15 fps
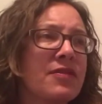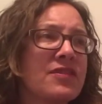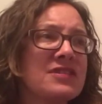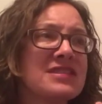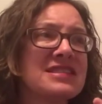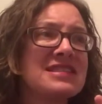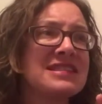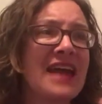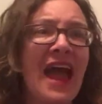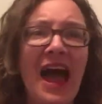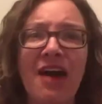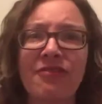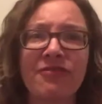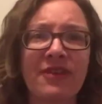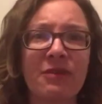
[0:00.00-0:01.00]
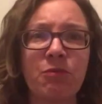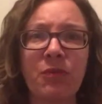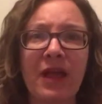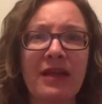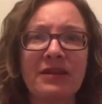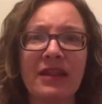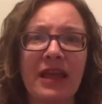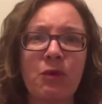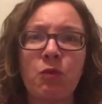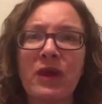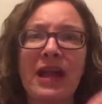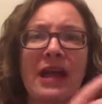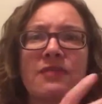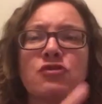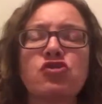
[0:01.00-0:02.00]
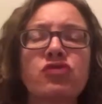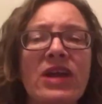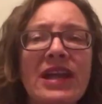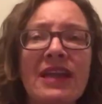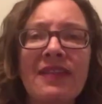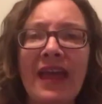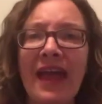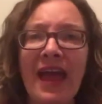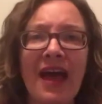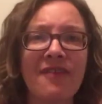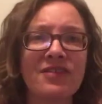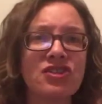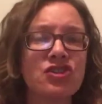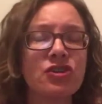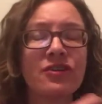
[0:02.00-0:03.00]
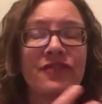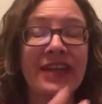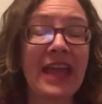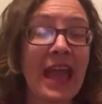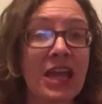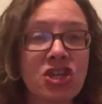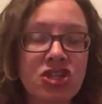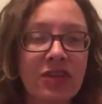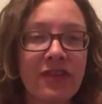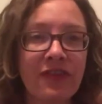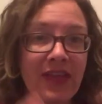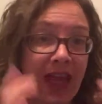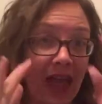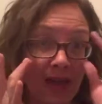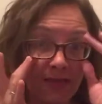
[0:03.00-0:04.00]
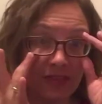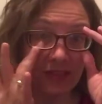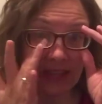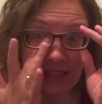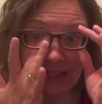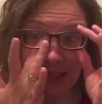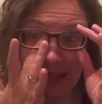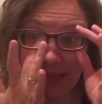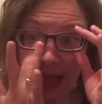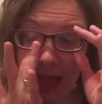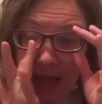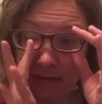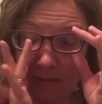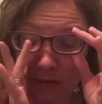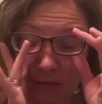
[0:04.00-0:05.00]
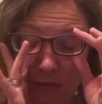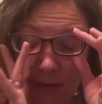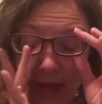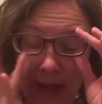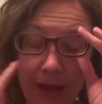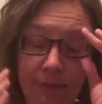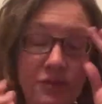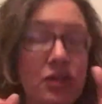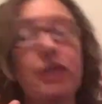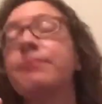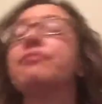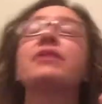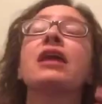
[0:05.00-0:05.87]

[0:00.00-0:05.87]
staff and like what kind of training they have and certification that they have and things like that. Oh my eye, sorry.